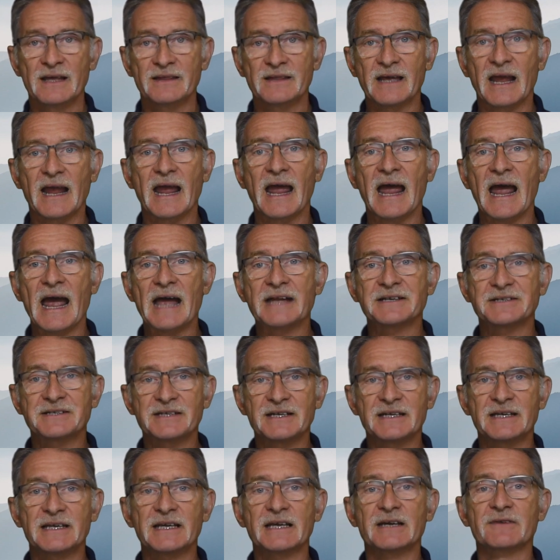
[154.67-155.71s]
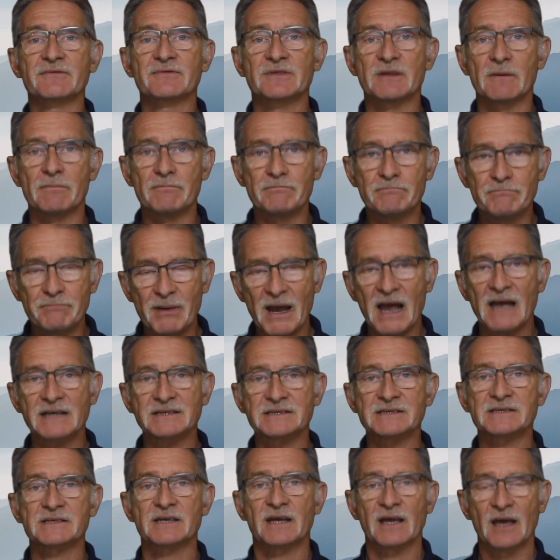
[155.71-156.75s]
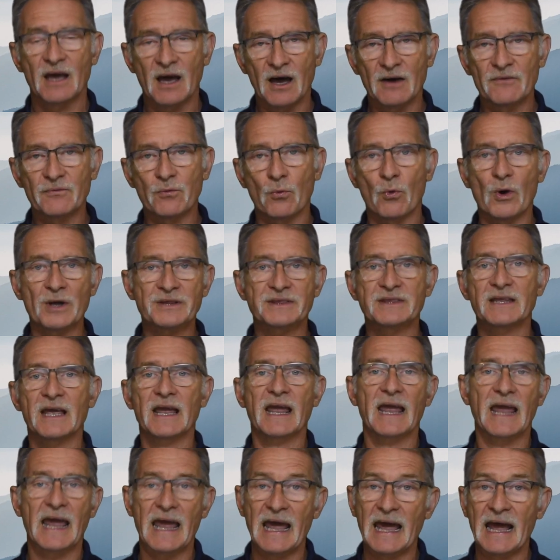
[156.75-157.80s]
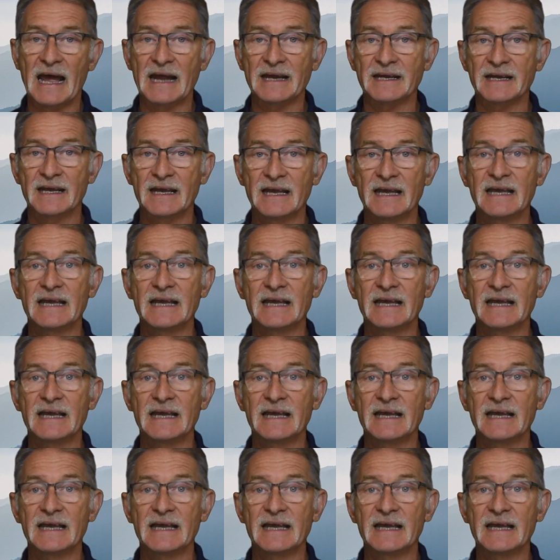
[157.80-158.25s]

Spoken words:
They had to give the best of what they had.